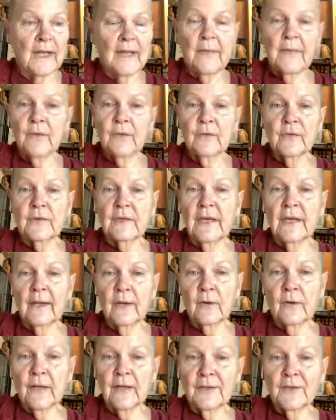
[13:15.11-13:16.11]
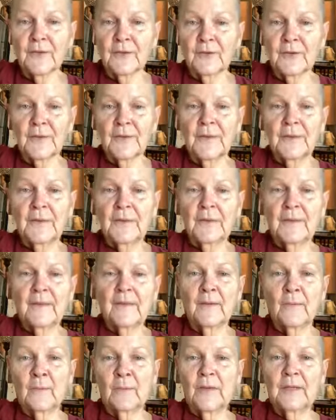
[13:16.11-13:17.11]
and there's a character
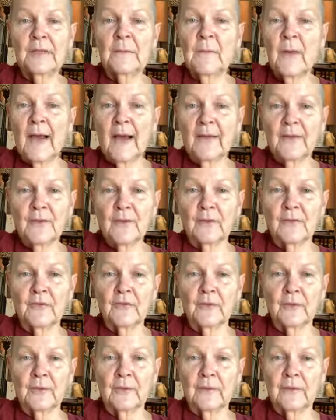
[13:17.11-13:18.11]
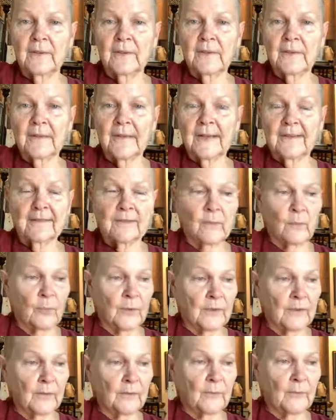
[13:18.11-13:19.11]
that really bothers you, that's a
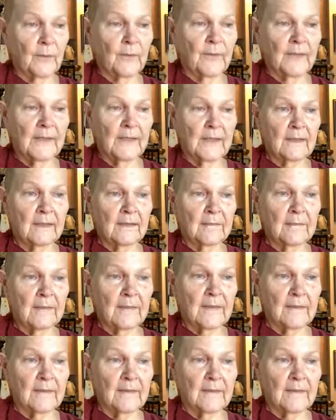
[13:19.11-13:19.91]
wonderful thing